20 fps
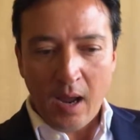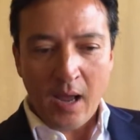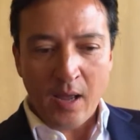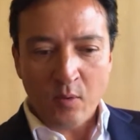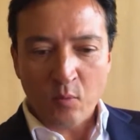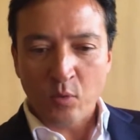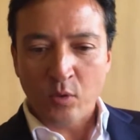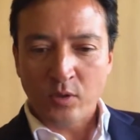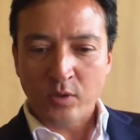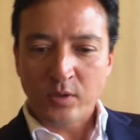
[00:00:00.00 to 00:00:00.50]

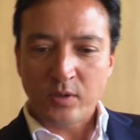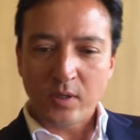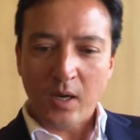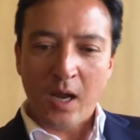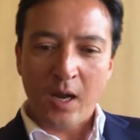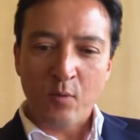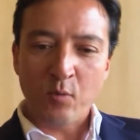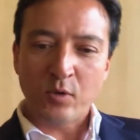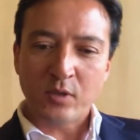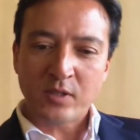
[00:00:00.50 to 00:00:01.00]
I
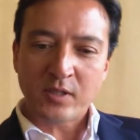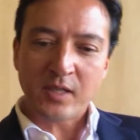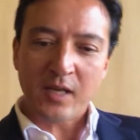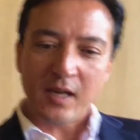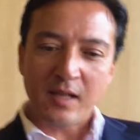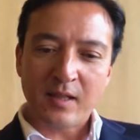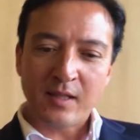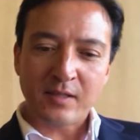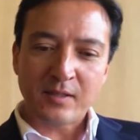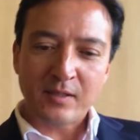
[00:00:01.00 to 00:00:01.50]
would
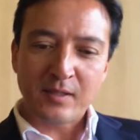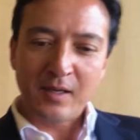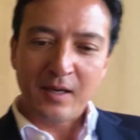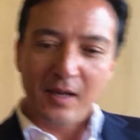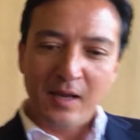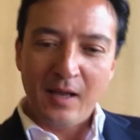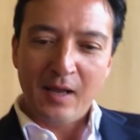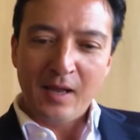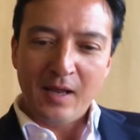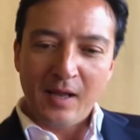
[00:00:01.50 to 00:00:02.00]
say that
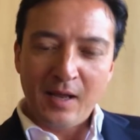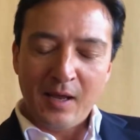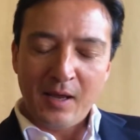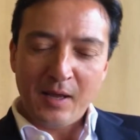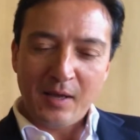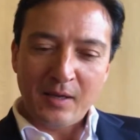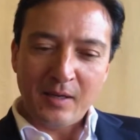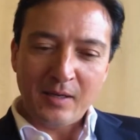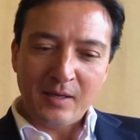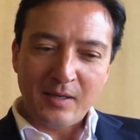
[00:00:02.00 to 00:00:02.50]

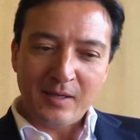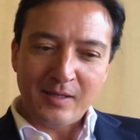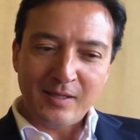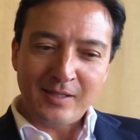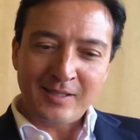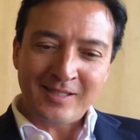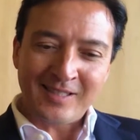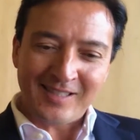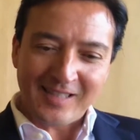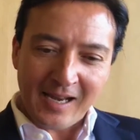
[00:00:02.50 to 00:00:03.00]

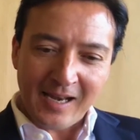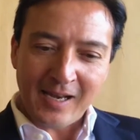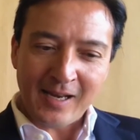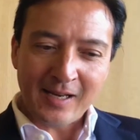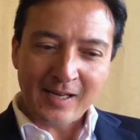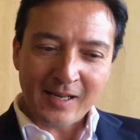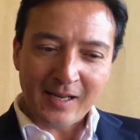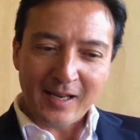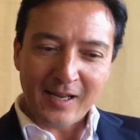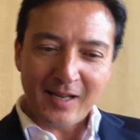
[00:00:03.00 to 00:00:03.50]

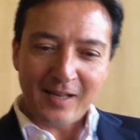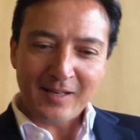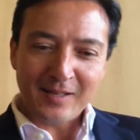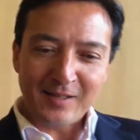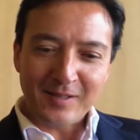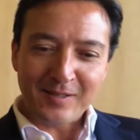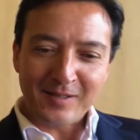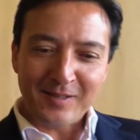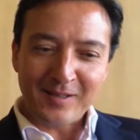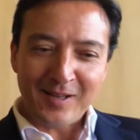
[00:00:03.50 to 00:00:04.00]
selling
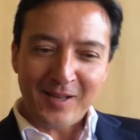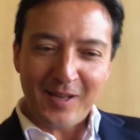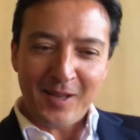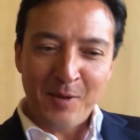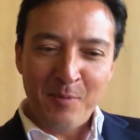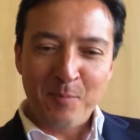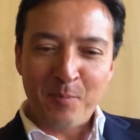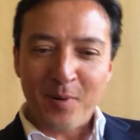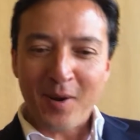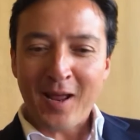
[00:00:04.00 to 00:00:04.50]

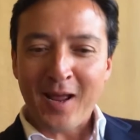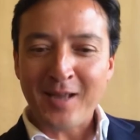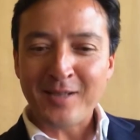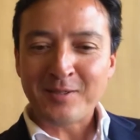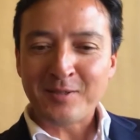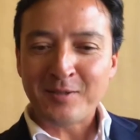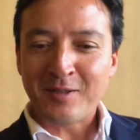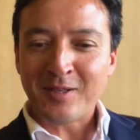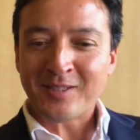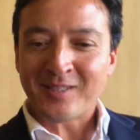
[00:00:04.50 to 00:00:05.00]

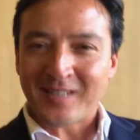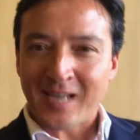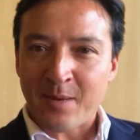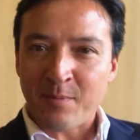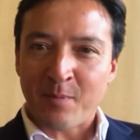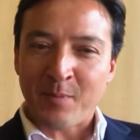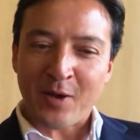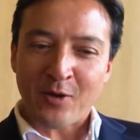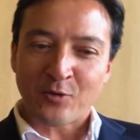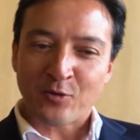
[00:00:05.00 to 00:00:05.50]
implies the
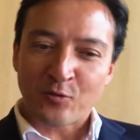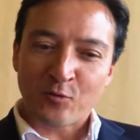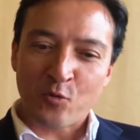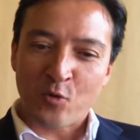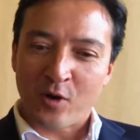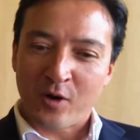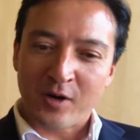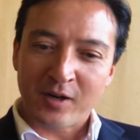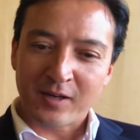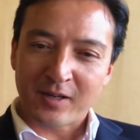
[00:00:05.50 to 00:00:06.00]
same amount of
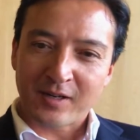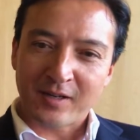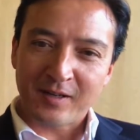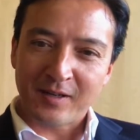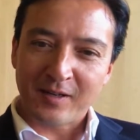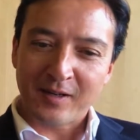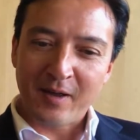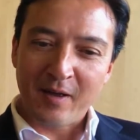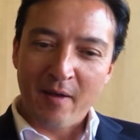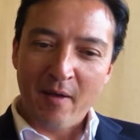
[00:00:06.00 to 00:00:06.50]
work,
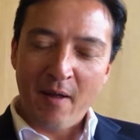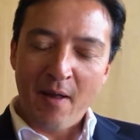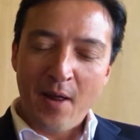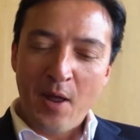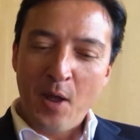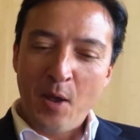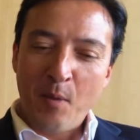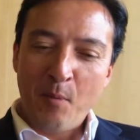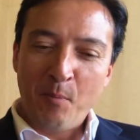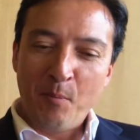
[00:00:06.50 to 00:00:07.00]

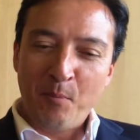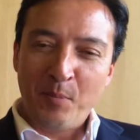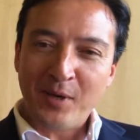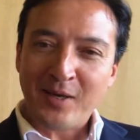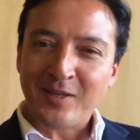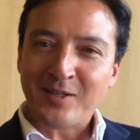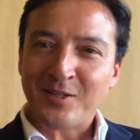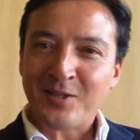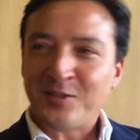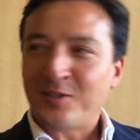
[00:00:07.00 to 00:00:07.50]

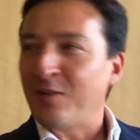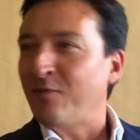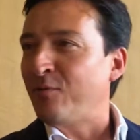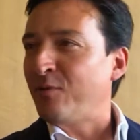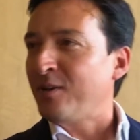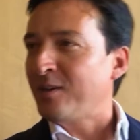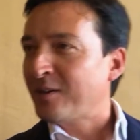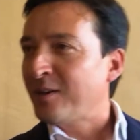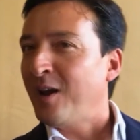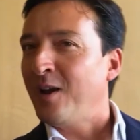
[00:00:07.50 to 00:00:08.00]
but it's a
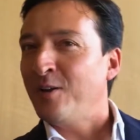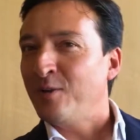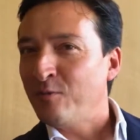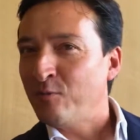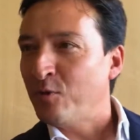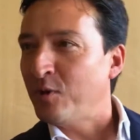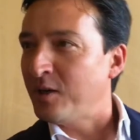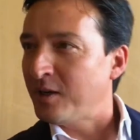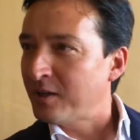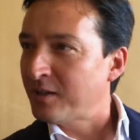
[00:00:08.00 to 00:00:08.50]
different kind
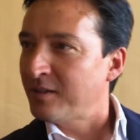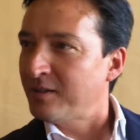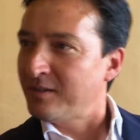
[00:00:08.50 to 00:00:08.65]
of work.